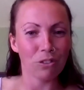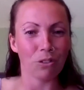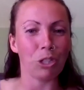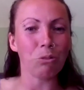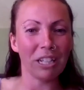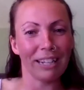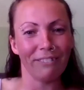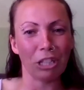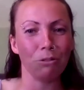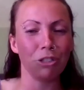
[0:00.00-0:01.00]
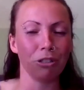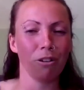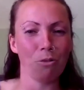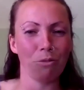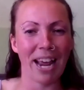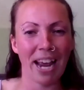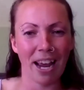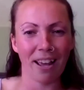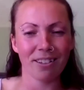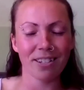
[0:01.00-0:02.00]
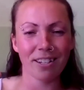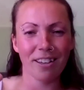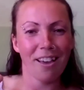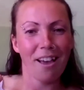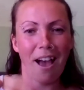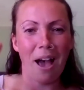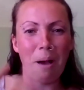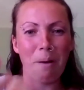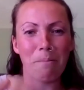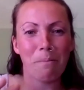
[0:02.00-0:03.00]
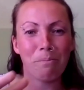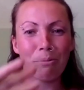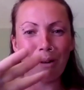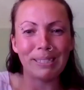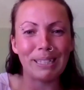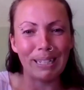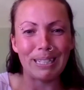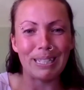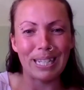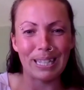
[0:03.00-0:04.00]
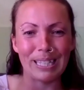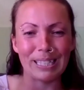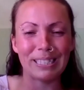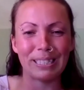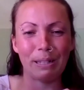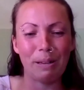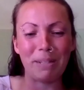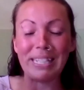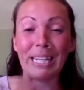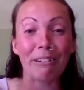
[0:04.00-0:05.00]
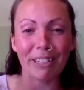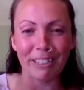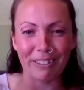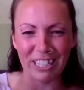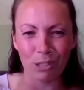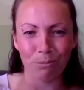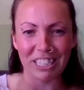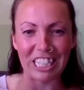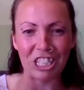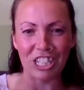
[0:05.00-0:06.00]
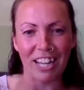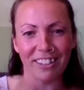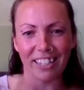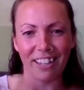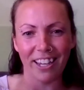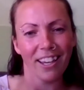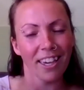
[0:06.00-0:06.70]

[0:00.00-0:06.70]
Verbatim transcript: So you can even use your own hand, um, press it into this material that's really jelly like,